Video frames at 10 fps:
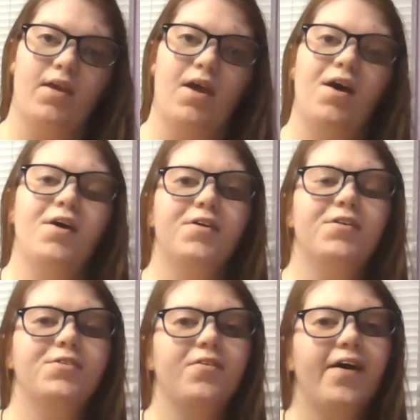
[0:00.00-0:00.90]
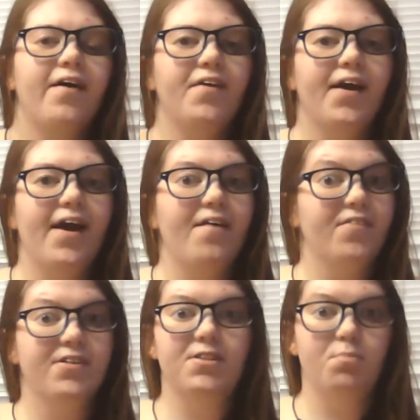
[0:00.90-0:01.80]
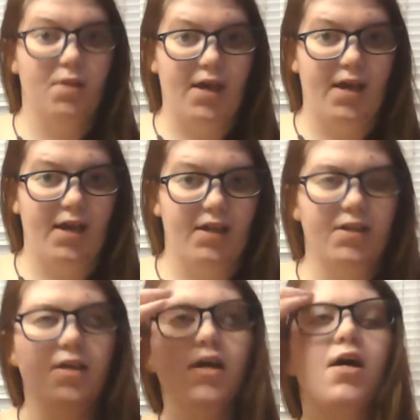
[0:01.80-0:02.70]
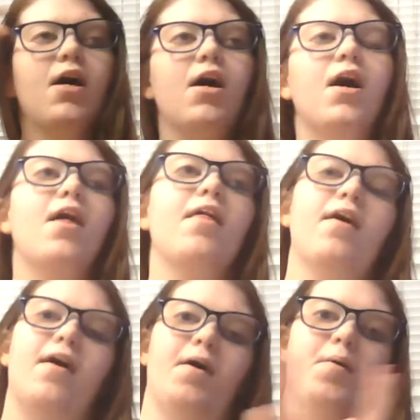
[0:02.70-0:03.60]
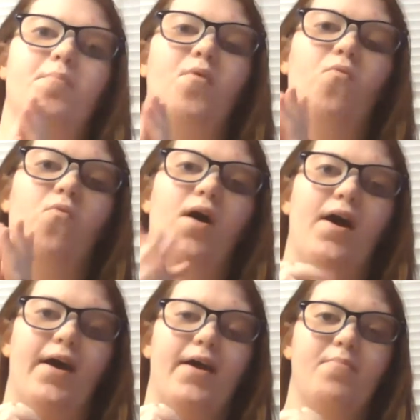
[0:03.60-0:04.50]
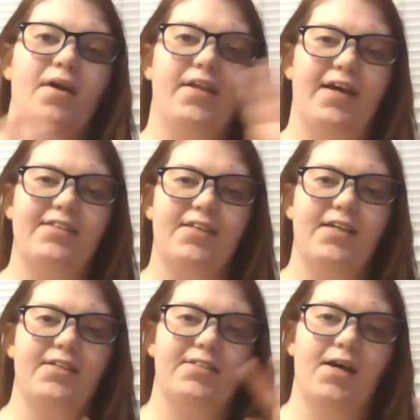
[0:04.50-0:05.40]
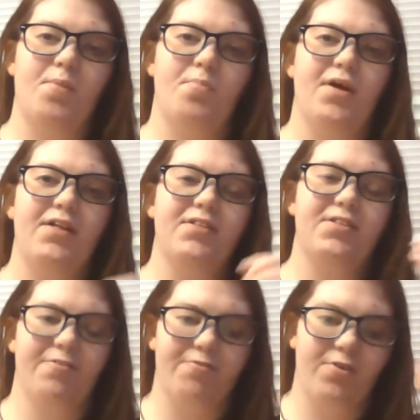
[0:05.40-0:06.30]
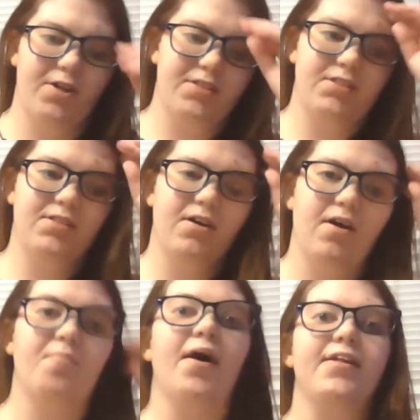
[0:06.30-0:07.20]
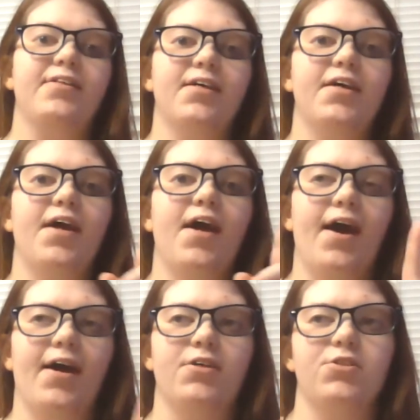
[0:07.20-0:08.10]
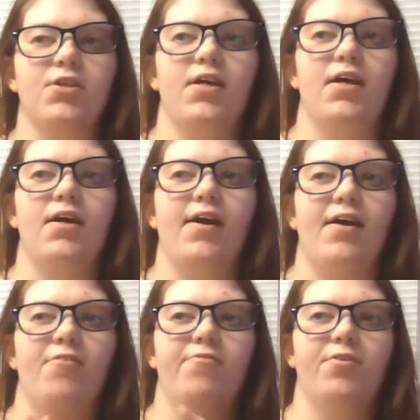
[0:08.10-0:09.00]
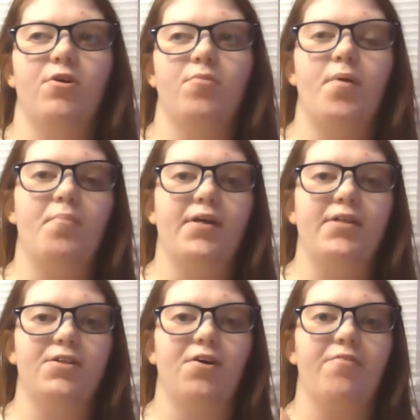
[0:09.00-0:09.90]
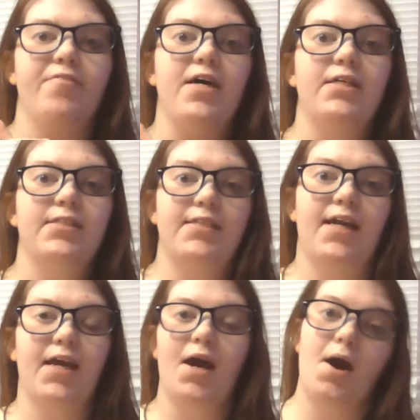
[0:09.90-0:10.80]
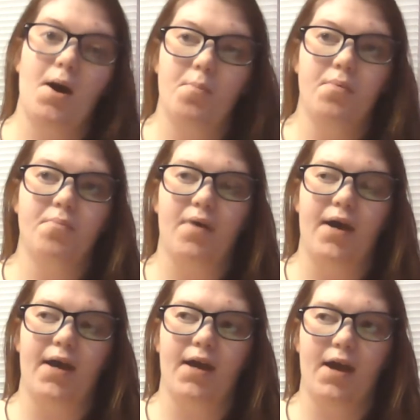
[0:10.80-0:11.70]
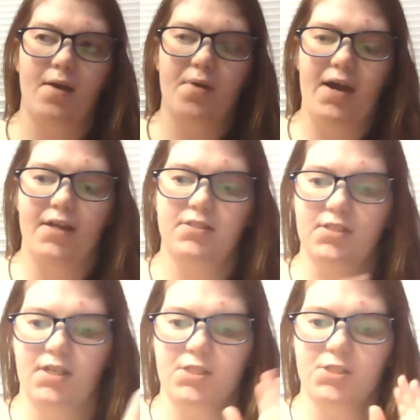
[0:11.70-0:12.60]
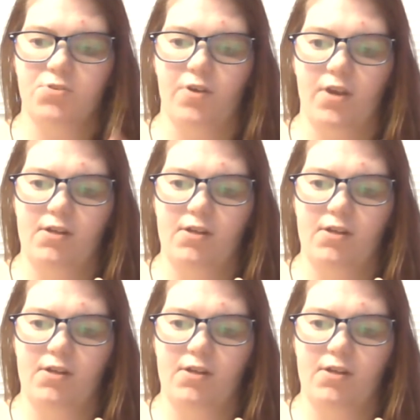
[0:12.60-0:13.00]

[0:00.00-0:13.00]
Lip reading: So now that I have explained why my desk is a bit different, I did actually kind of film myself setting up my iPad to like screen